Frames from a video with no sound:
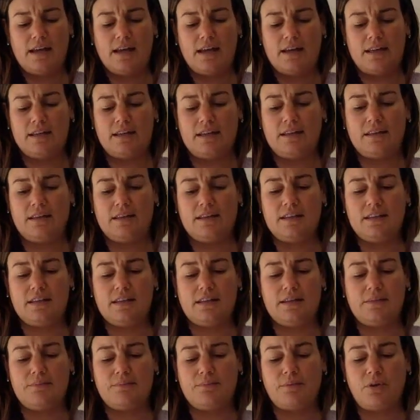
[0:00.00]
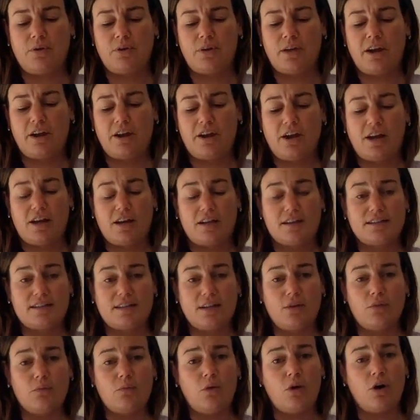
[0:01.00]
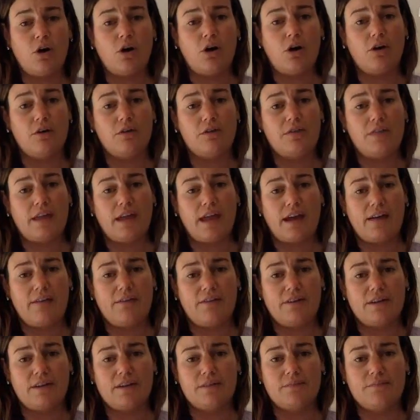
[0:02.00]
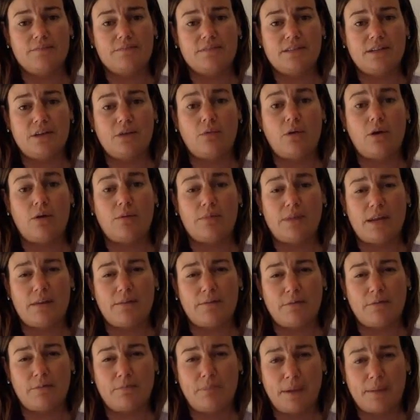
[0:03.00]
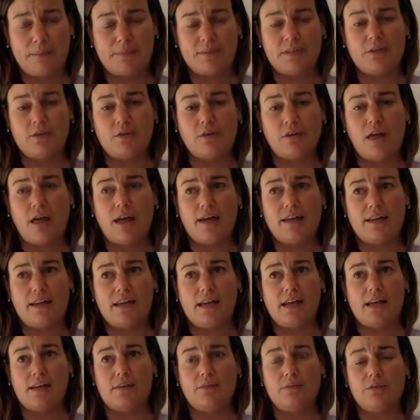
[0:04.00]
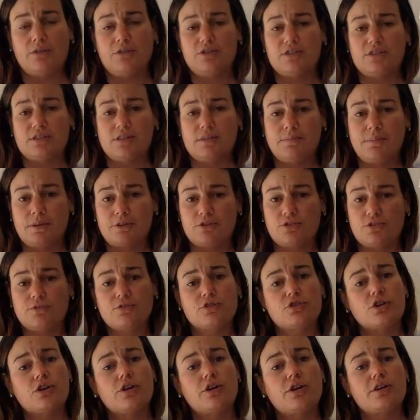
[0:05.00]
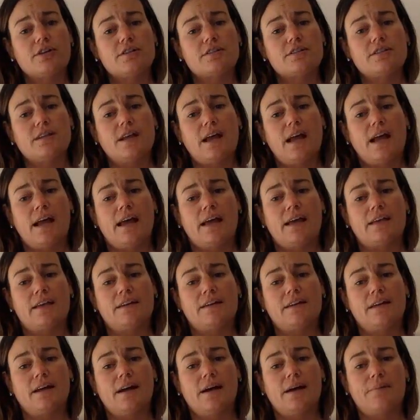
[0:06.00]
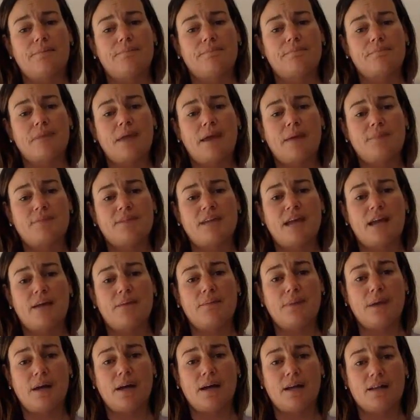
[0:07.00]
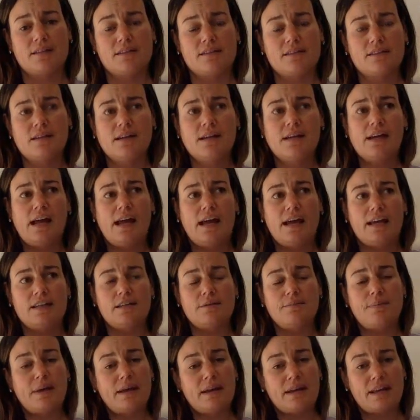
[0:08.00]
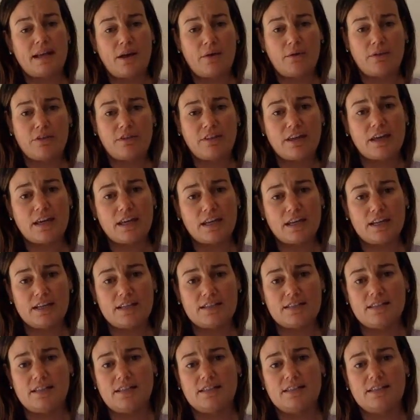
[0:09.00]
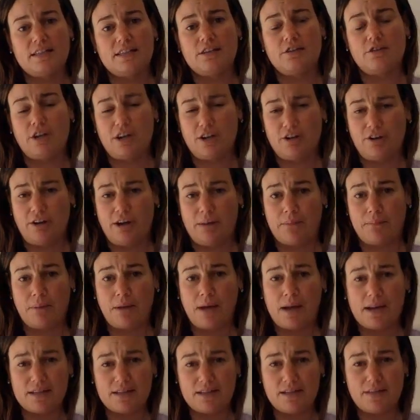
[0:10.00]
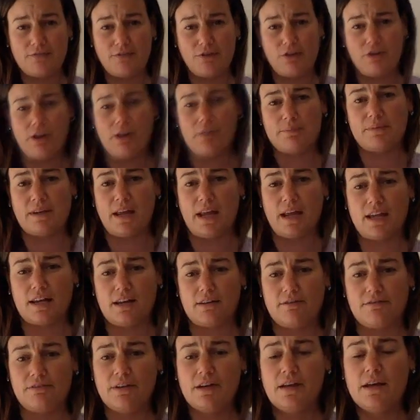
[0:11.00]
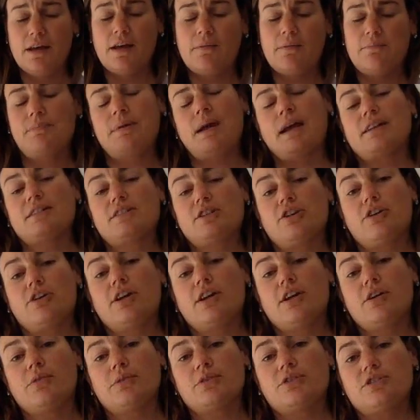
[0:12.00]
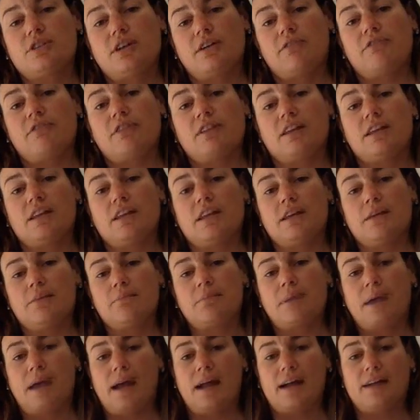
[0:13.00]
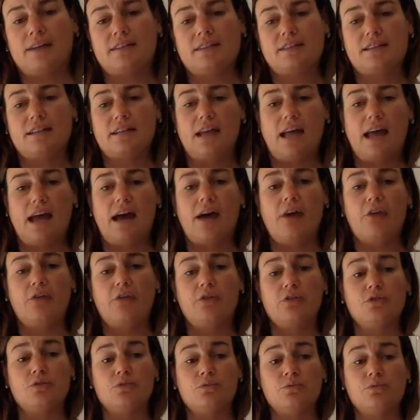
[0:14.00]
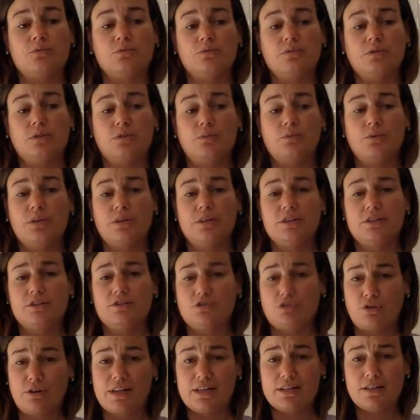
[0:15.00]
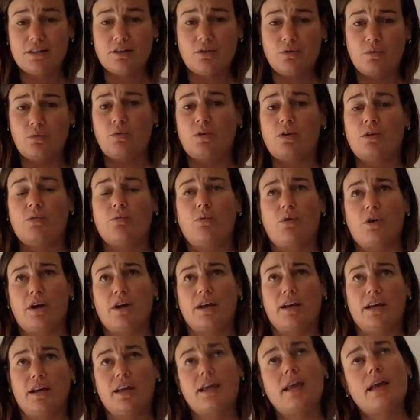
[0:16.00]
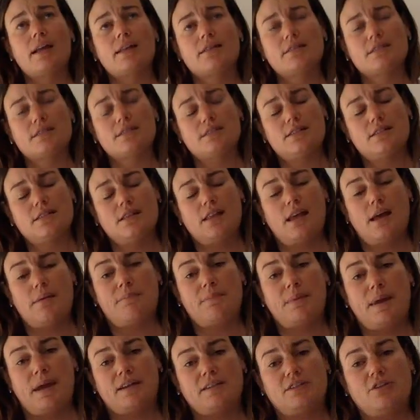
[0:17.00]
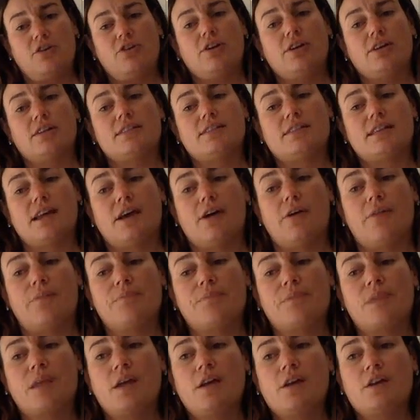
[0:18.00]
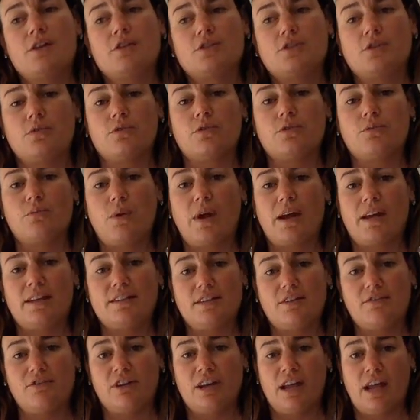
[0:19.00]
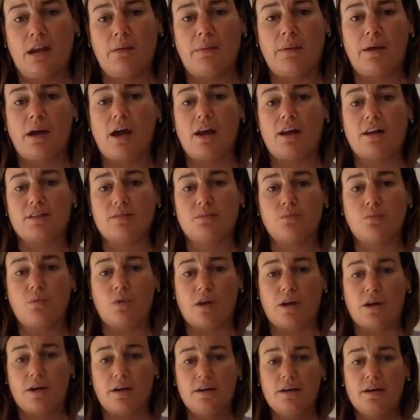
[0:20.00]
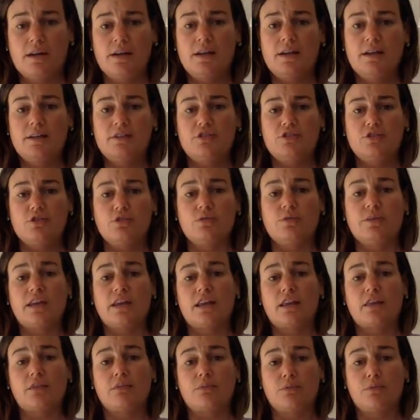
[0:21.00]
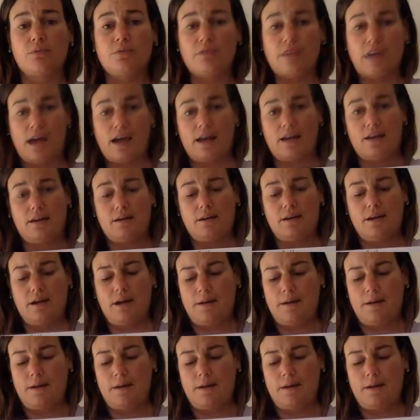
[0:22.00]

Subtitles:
In the prokaryotic cell wall, they have a cell wall made up of peptidoglycan, which is a bunch of sugars and peptide bonds. And depending how thick it is, it's either a gram-positive or gram-negative bacteria, which definitely impacts how you would treat or work against that bacteria cell. So the way different antibiotics work to get through that